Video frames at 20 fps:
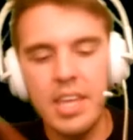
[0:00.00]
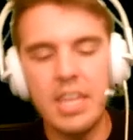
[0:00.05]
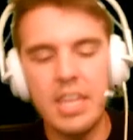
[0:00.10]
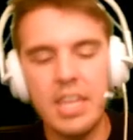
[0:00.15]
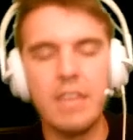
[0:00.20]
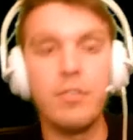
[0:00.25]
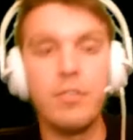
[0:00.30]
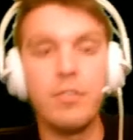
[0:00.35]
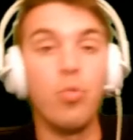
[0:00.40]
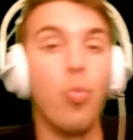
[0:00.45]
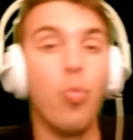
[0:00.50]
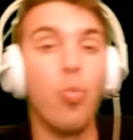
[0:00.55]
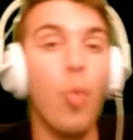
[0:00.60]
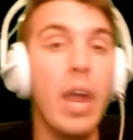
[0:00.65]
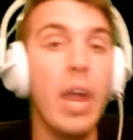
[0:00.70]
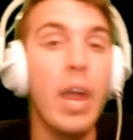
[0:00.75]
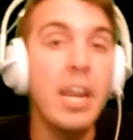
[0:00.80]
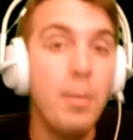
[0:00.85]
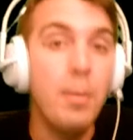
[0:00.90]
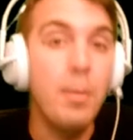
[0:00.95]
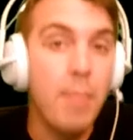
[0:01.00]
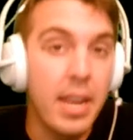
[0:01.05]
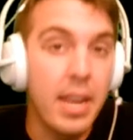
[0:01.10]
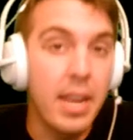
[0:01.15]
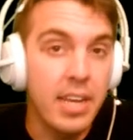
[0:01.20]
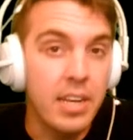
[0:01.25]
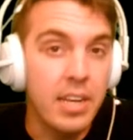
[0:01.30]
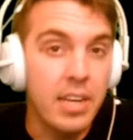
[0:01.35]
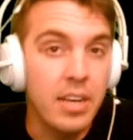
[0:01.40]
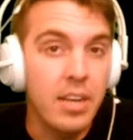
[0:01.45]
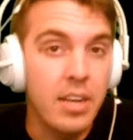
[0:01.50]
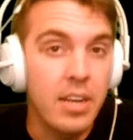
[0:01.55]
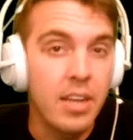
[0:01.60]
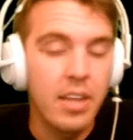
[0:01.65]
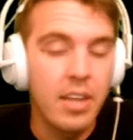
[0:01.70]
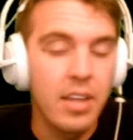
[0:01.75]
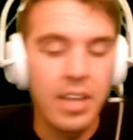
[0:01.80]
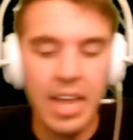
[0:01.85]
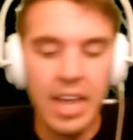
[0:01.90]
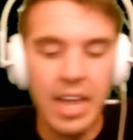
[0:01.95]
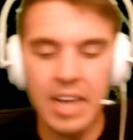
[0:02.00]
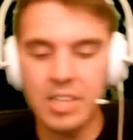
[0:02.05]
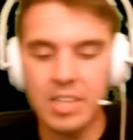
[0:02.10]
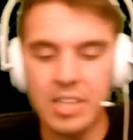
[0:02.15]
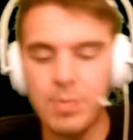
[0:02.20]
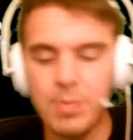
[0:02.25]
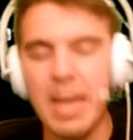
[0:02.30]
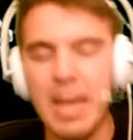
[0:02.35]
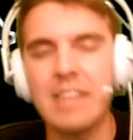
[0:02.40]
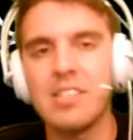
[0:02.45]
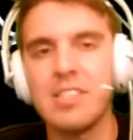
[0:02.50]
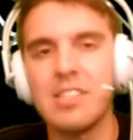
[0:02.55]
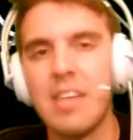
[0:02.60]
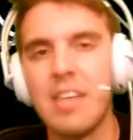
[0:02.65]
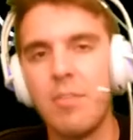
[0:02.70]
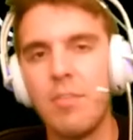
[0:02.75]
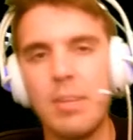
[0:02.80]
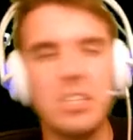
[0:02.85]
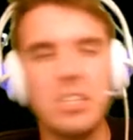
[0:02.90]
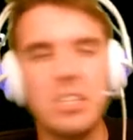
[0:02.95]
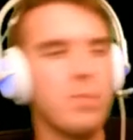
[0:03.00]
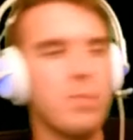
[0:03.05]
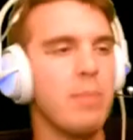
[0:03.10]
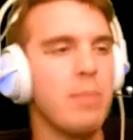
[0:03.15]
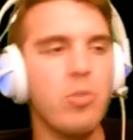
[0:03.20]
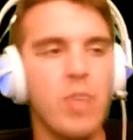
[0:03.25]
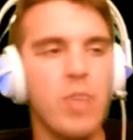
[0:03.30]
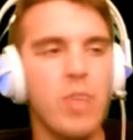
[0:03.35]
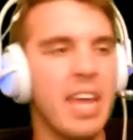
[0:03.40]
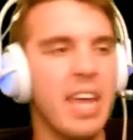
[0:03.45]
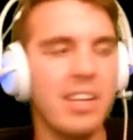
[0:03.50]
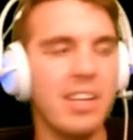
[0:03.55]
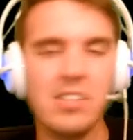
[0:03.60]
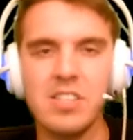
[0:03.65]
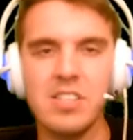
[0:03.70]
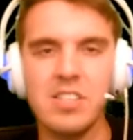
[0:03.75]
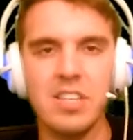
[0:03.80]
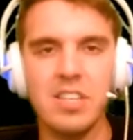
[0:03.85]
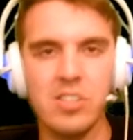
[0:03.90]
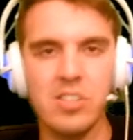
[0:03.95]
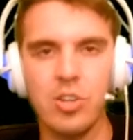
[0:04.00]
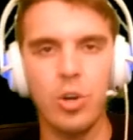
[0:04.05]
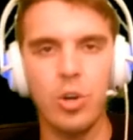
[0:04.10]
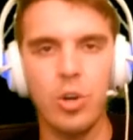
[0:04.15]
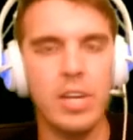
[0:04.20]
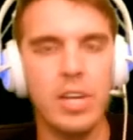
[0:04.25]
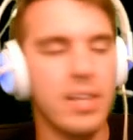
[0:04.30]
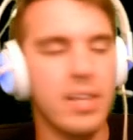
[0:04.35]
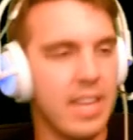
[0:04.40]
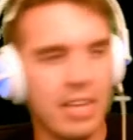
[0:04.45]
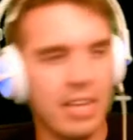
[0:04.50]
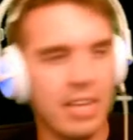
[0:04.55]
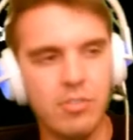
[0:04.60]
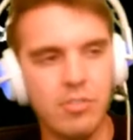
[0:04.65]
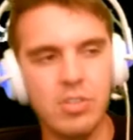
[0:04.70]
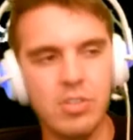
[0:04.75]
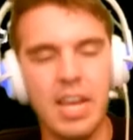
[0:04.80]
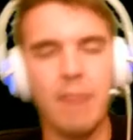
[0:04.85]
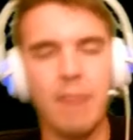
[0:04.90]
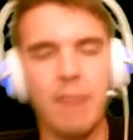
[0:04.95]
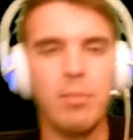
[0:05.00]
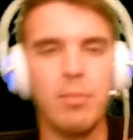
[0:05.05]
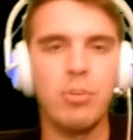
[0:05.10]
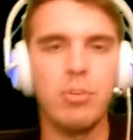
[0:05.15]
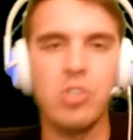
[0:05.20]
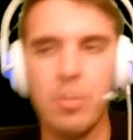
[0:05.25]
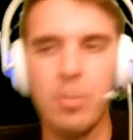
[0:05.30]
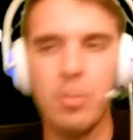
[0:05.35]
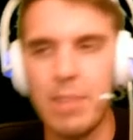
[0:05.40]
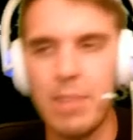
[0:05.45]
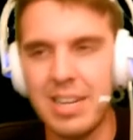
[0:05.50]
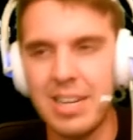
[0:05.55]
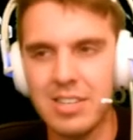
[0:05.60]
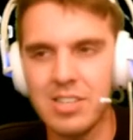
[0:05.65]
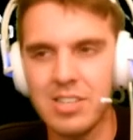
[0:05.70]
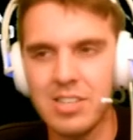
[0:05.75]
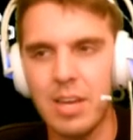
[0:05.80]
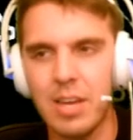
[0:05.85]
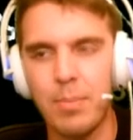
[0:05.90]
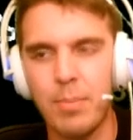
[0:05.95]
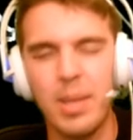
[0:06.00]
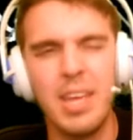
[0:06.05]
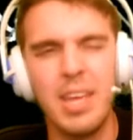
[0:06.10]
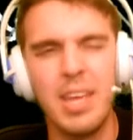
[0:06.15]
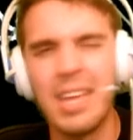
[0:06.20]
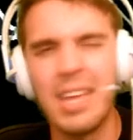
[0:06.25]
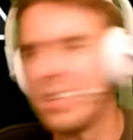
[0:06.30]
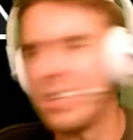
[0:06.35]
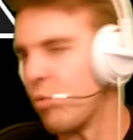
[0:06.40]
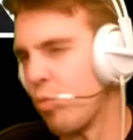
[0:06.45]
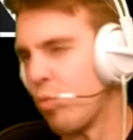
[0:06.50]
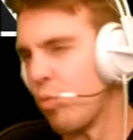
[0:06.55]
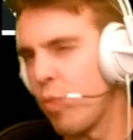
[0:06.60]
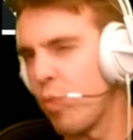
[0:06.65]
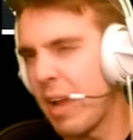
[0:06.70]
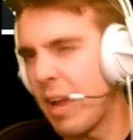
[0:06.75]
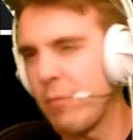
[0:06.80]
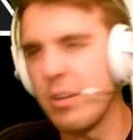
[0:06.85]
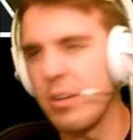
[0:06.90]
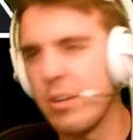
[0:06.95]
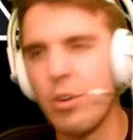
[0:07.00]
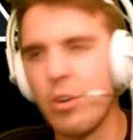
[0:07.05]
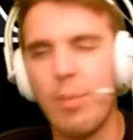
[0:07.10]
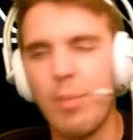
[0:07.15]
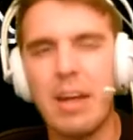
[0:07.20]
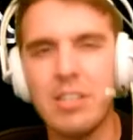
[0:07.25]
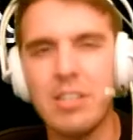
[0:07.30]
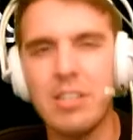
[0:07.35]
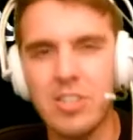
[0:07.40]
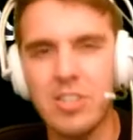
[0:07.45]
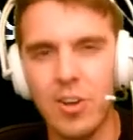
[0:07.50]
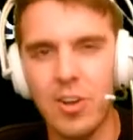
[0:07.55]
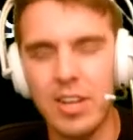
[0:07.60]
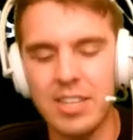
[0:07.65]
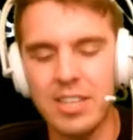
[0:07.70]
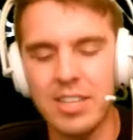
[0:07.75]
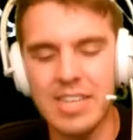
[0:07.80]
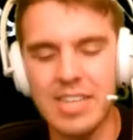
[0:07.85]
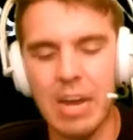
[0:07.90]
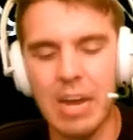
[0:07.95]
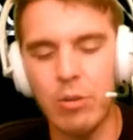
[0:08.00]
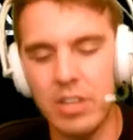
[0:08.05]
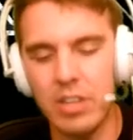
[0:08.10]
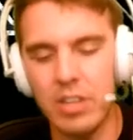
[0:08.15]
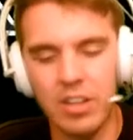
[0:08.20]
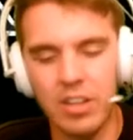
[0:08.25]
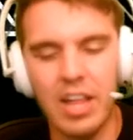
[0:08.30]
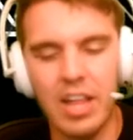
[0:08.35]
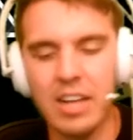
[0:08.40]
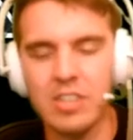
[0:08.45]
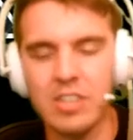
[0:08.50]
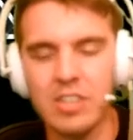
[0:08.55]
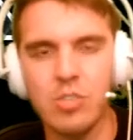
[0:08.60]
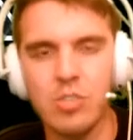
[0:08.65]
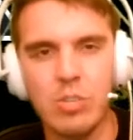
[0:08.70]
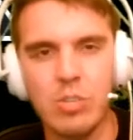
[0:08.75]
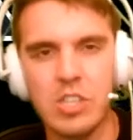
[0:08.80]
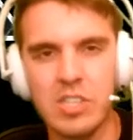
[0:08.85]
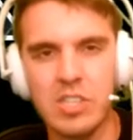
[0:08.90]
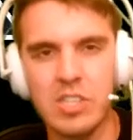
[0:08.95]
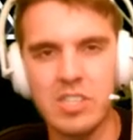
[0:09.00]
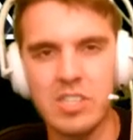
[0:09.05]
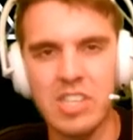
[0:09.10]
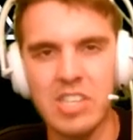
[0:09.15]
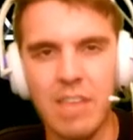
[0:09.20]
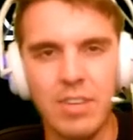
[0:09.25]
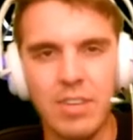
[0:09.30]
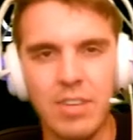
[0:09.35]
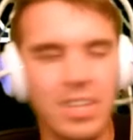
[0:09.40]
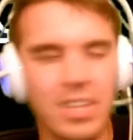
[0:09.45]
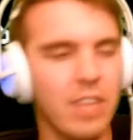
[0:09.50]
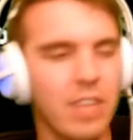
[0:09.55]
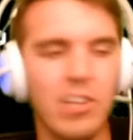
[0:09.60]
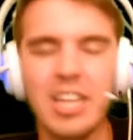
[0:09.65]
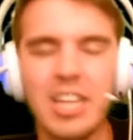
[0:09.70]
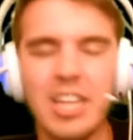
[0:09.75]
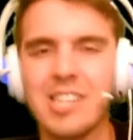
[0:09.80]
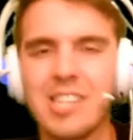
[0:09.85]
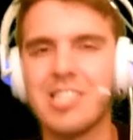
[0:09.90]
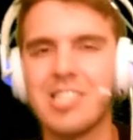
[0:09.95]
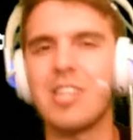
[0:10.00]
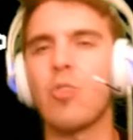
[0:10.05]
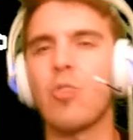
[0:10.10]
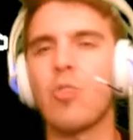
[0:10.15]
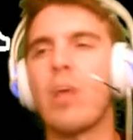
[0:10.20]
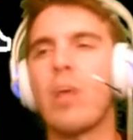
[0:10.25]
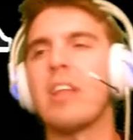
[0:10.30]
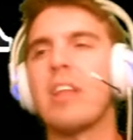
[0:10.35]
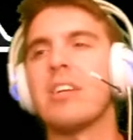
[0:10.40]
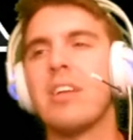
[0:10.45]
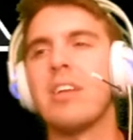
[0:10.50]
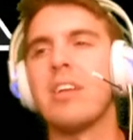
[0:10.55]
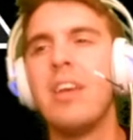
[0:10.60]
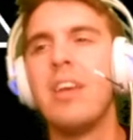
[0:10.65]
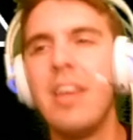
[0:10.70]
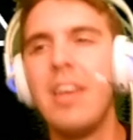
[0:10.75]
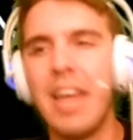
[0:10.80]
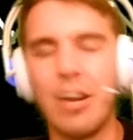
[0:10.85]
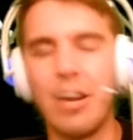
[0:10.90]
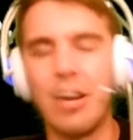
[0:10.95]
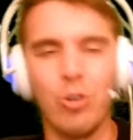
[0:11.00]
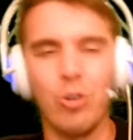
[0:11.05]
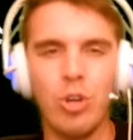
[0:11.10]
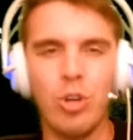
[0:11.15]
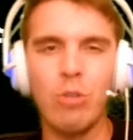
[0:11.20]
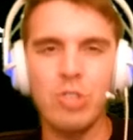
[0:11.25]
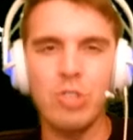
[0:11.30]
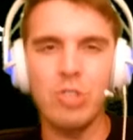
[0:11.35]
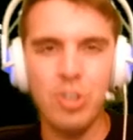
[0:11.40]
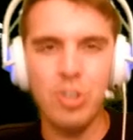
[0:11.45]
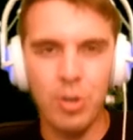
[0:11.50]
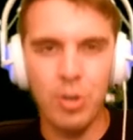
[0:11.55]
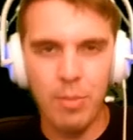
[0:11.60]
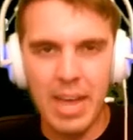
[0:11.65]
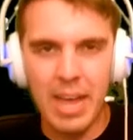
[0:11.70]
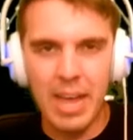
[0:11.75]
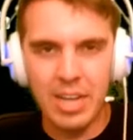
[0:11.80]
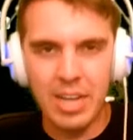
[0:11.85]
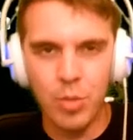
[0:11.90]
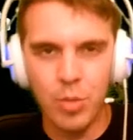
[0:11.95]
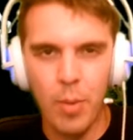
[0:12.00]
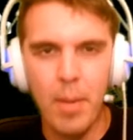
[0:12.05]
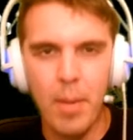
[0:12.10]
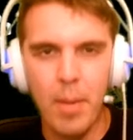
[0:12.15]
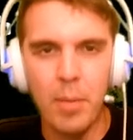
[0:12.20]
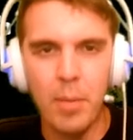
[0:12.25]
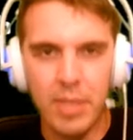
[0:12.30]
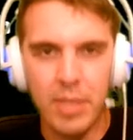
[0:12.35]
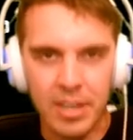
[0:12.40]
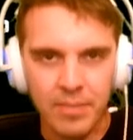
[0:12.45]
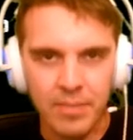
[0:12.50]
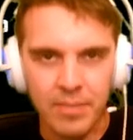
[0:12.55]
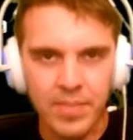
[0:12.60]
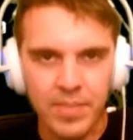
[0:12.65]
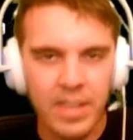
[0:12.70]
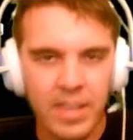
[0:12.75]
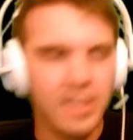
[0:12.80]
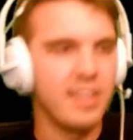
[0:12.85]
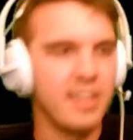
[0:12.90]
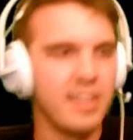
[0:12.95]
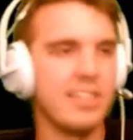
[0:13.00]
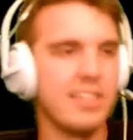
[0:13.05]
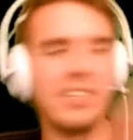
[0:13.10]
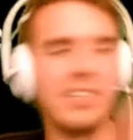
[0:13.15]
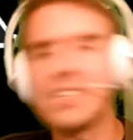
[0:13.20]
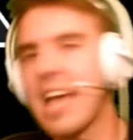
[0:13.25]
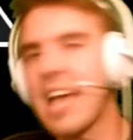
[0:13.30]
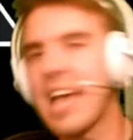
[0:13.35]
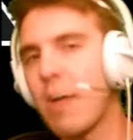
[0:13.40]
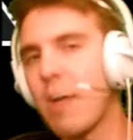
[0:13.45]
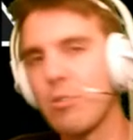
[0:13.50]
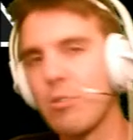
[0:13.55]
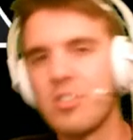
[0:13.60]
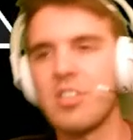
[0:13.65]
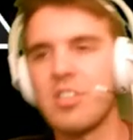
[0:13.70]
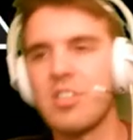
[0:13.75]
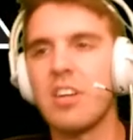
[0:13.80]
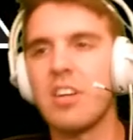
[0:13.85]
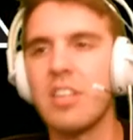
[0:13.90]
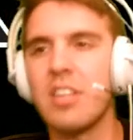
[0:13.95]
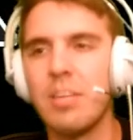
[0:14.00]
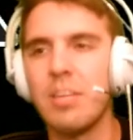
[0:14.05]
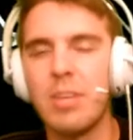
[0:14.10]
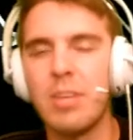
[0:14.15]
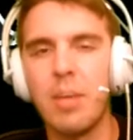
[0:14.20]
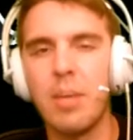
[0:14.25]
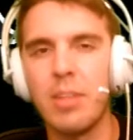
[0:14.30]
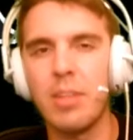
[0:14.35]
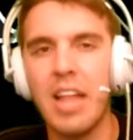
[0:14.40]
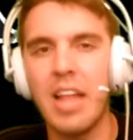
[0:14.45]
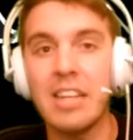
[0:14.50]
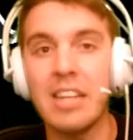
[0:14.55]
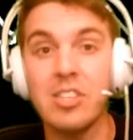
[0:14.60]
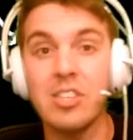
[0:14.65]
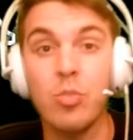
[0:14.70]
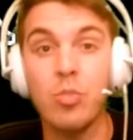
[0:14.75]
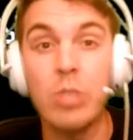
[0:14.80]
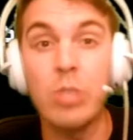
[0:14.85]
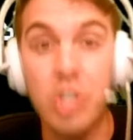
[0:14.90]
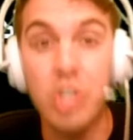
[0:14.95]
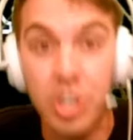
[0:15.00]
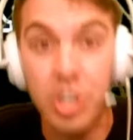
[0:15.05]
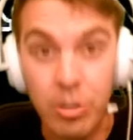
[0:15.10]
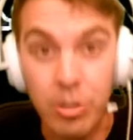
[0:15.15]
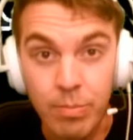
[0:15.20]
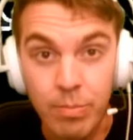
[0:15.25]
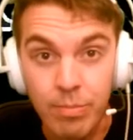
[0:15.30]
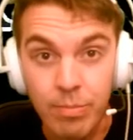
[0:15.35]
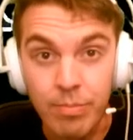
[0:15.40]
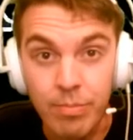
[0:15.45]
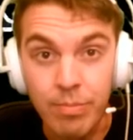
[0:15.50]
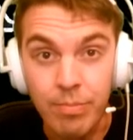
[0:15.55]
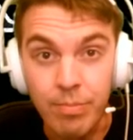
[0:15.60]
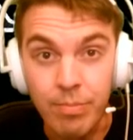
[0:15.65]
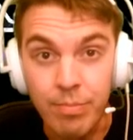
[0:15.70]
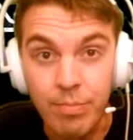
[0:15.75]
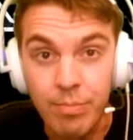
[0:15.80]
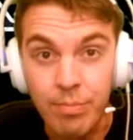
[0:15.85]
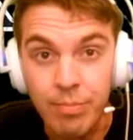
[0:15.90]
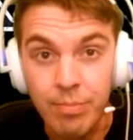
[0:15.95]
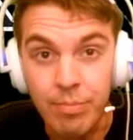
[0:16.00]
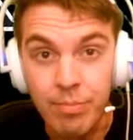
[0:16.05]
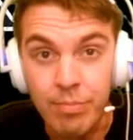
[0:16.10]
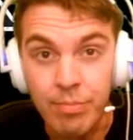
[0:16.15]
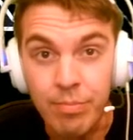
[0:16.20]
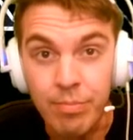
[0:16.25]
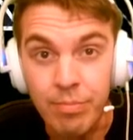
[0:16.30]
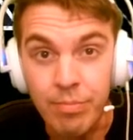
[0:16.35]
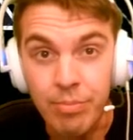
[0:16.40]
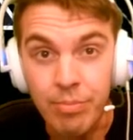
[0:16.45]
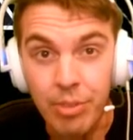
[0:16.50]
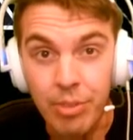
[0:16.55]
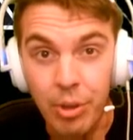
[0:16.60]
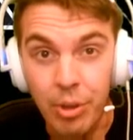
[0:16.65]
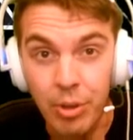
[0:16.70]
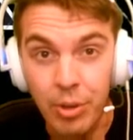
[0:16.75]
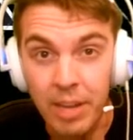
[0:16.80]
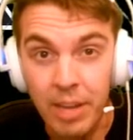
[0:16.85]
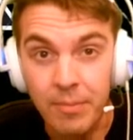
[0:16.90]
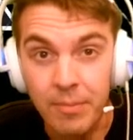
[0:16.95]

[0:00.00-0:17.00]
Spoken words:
If you wait a minute and it's past 7 minutes, maybe you gank at 6:30. That gives you time to push the minions up. And then right when you're about to start hitting the tower, the clock switches to 7. Think of it like Cinderella and her coach turning back into a pumpkin. The towers suddenly become a lot squishier. Okay?